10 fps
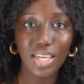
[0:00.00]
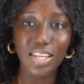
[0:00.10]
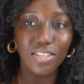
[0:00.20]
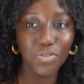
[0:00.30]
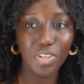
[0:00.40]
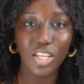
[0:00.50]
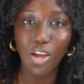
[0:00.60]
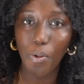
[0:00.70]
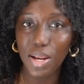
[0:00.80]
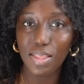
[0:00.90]
He doesn't really
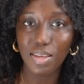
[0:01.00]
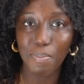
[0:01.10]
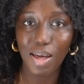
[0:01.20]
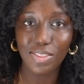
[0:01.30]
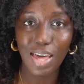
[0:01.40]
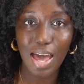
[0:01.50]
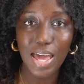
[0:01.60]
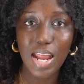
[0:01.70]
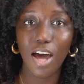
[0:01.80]
know anything about that